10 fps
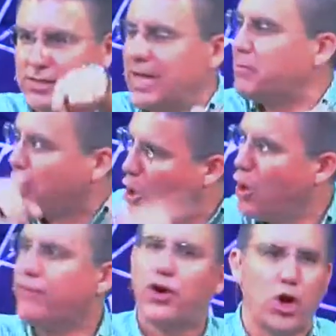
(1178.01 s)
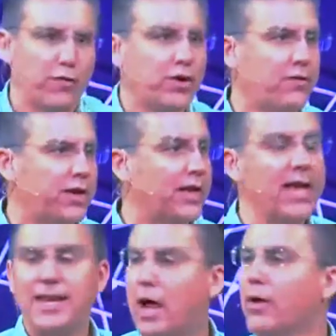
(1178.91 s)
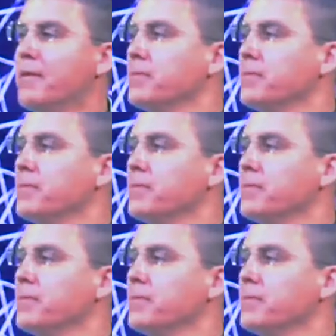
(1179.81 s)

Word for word: same thing over and over and over again. Now,